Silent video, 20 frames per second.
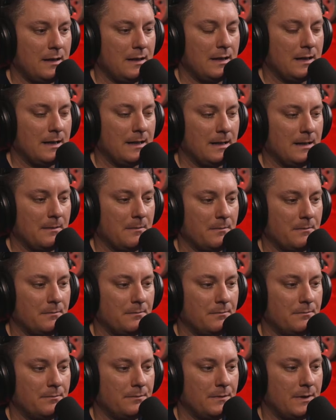
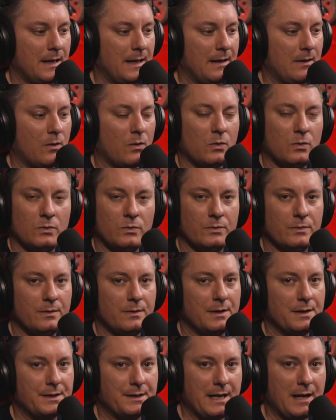that old
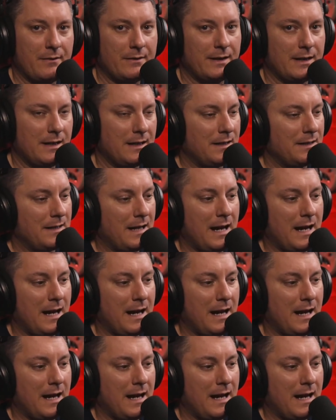70s,